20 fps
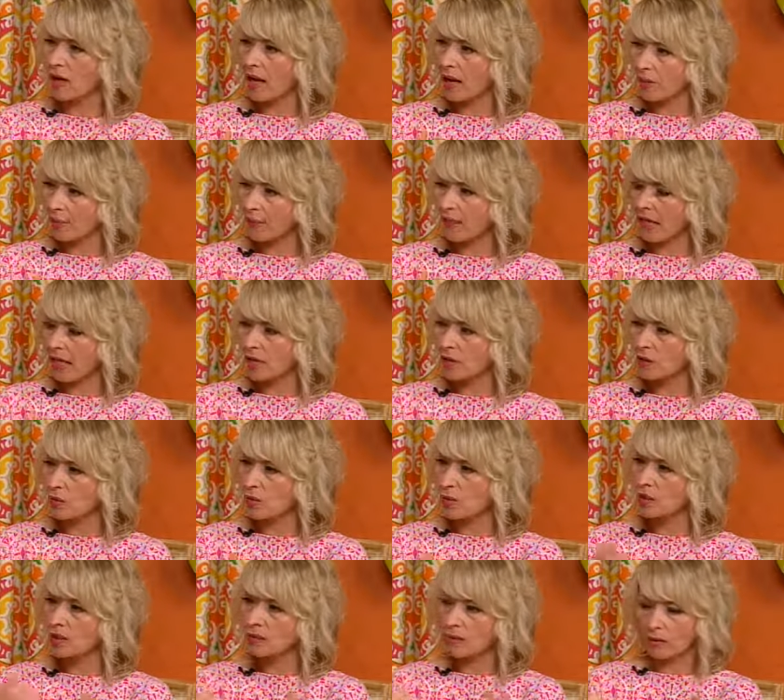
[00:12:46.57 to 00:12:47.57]
application,
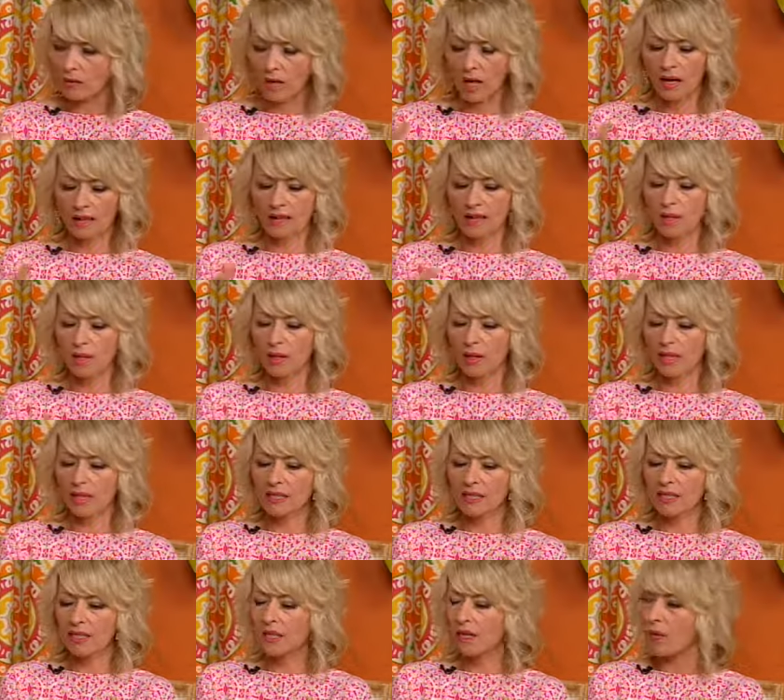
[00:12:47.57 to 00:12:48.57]
whether or not someone
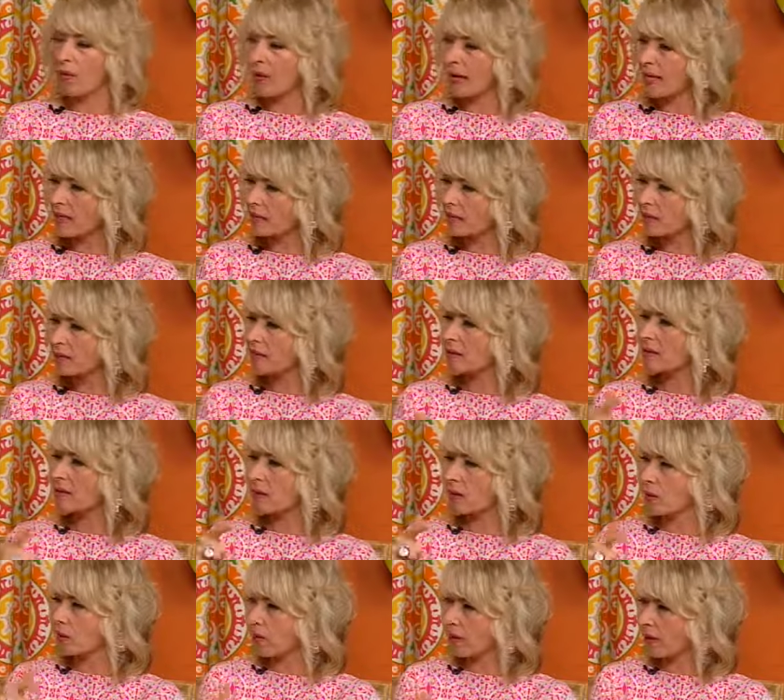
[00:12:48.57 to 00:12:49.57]
needs the oasis
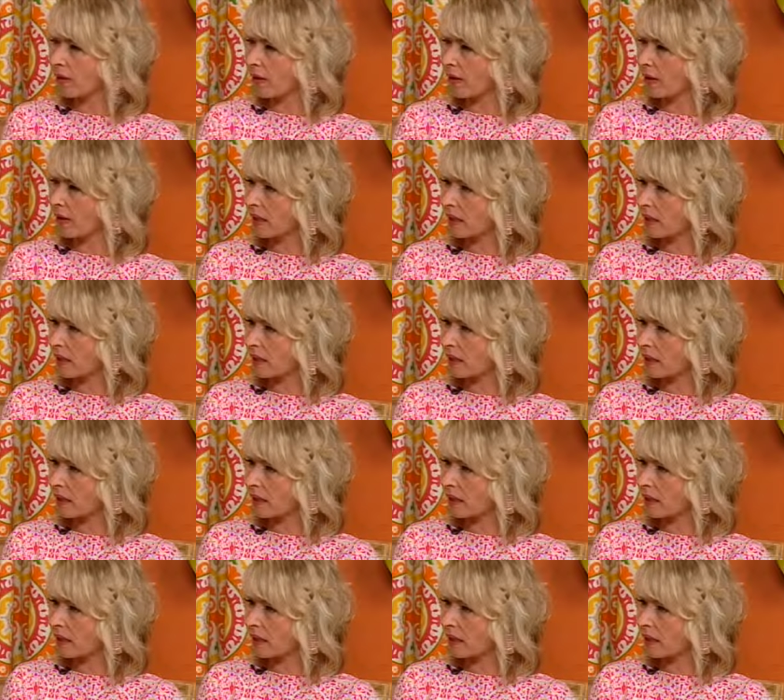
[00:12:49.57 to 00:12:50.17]
or whether they need